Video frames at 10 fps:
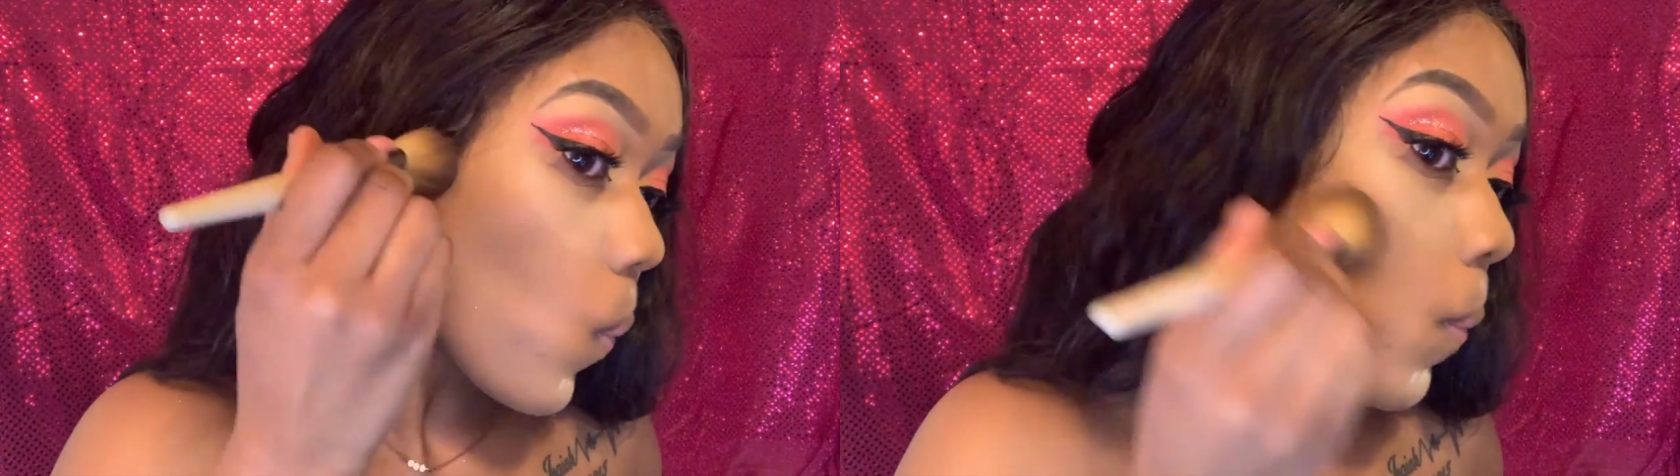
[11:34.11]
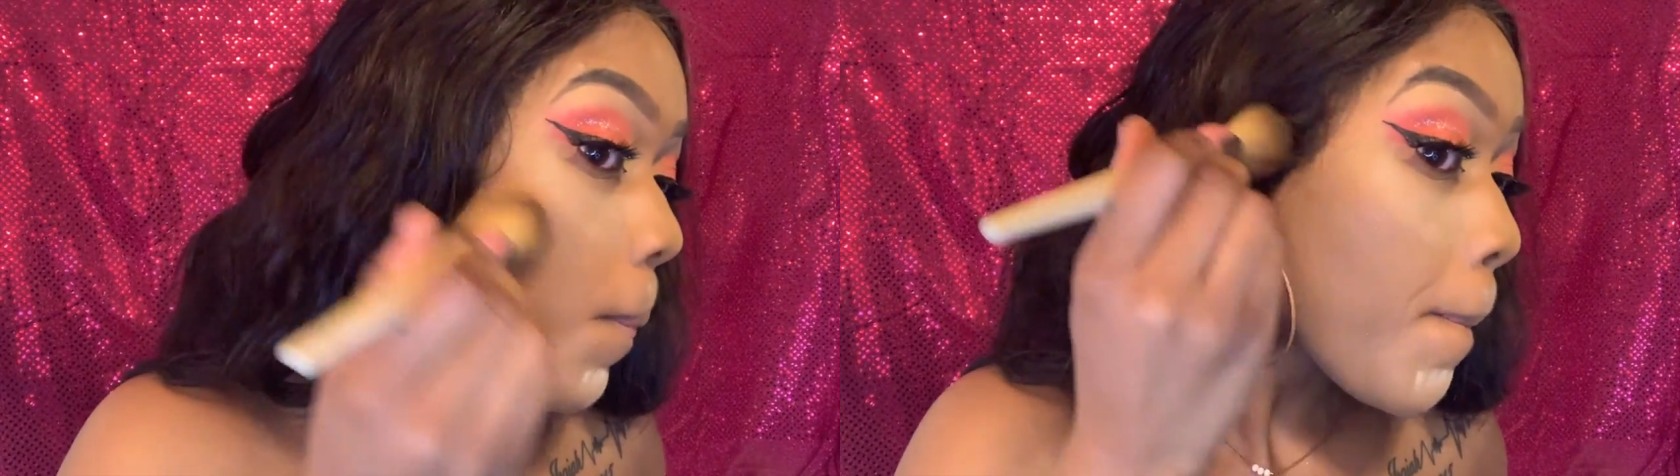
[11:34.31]

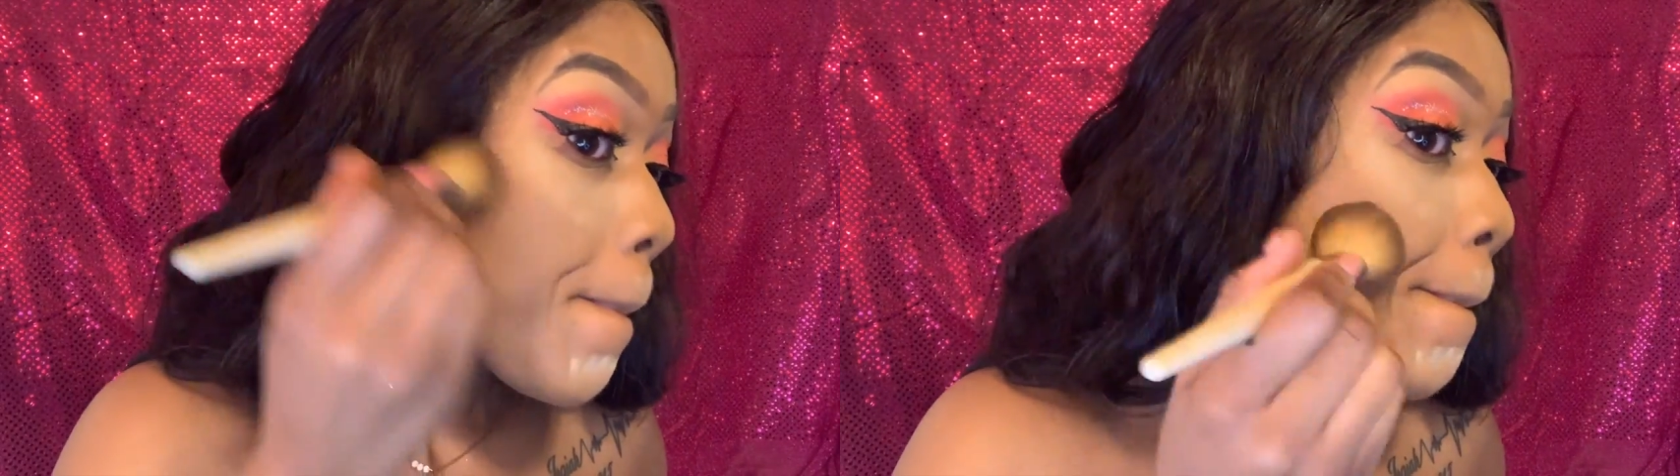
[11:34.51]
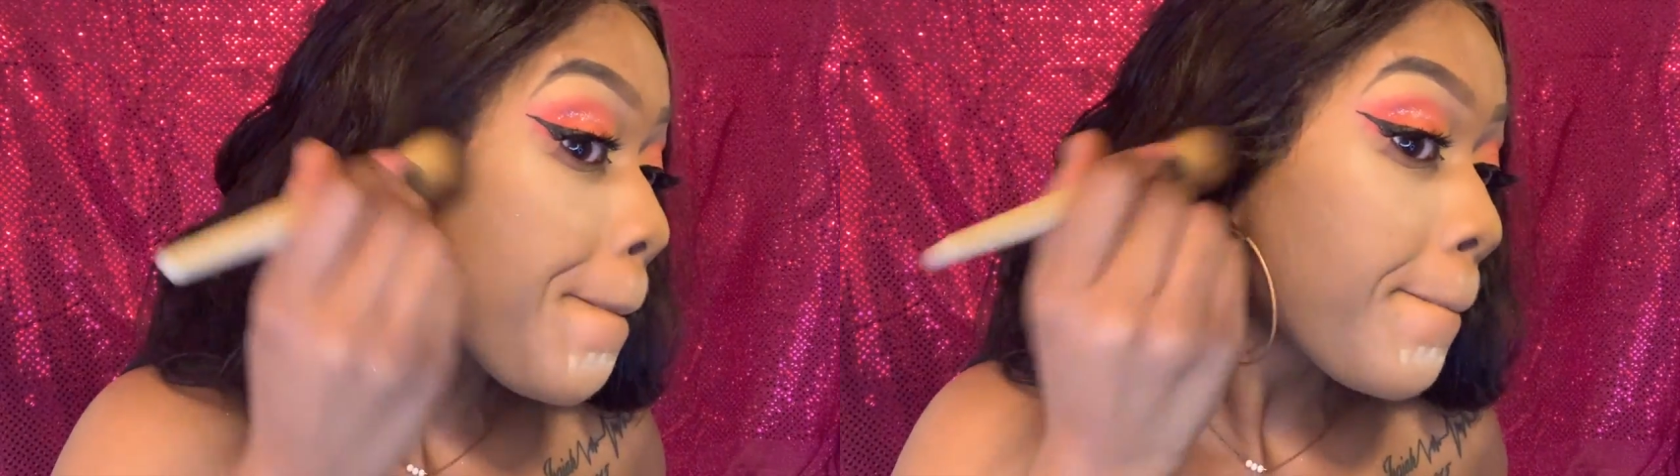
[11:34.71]
and I'm
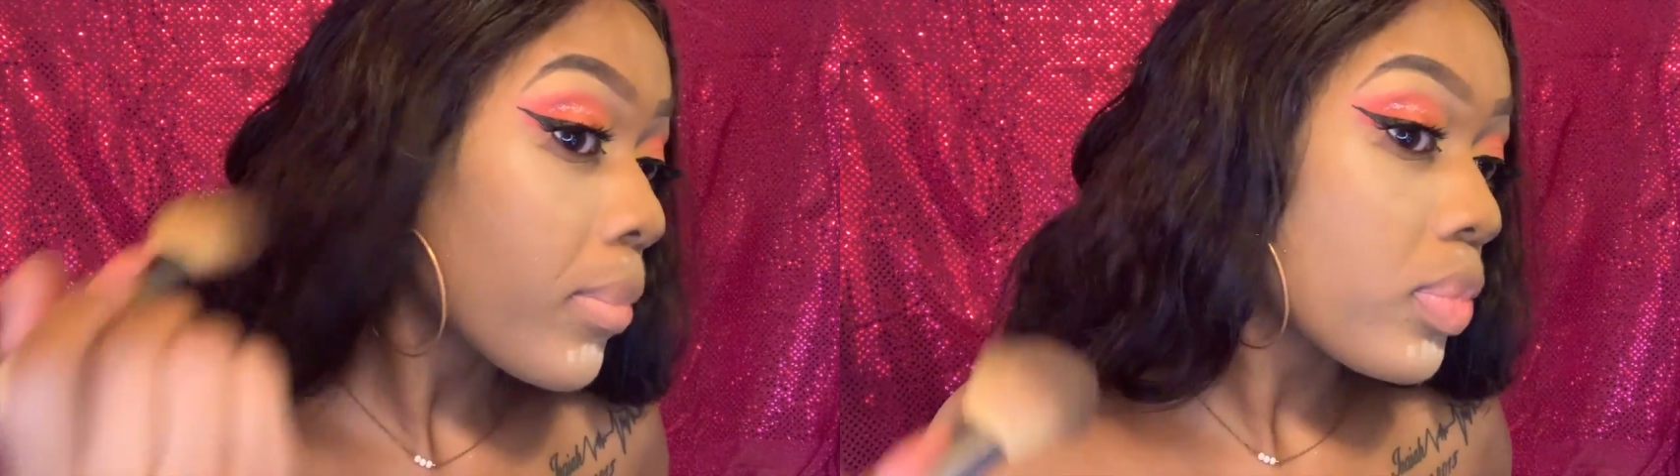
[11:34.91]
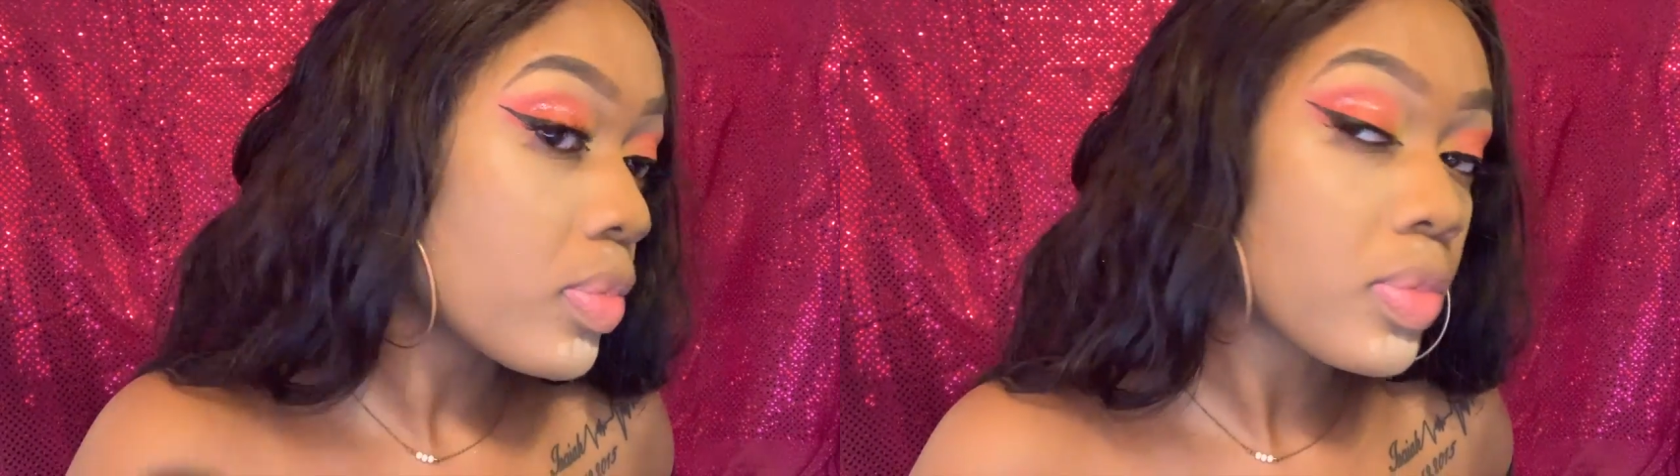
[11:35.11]
going to
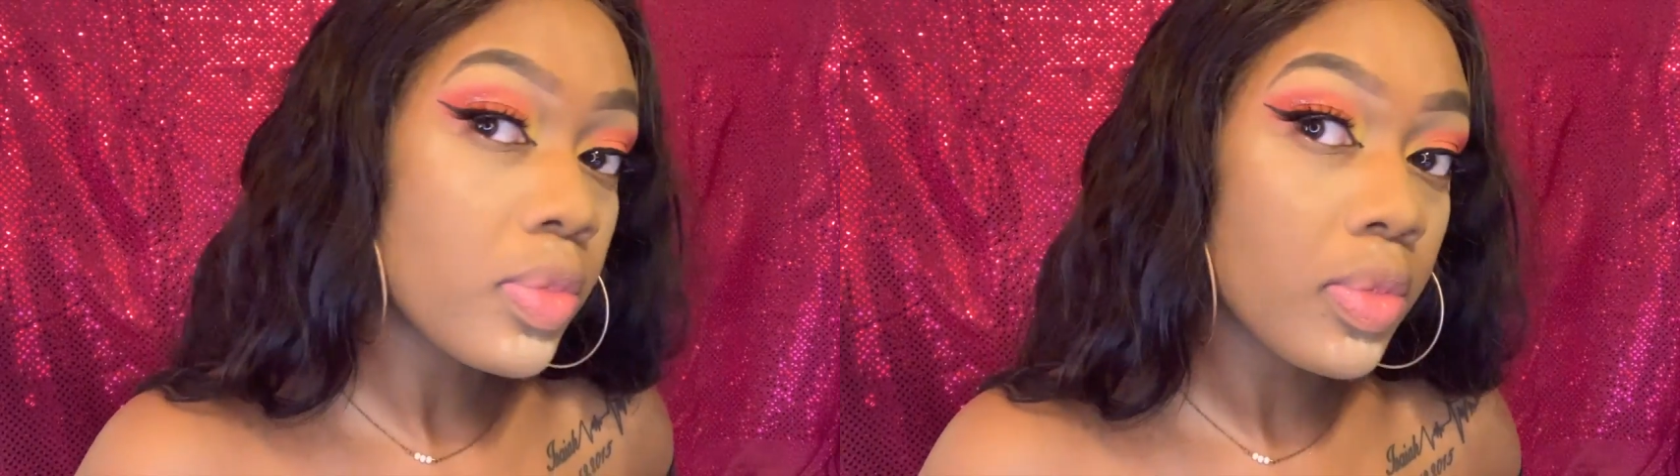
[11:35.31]
contour my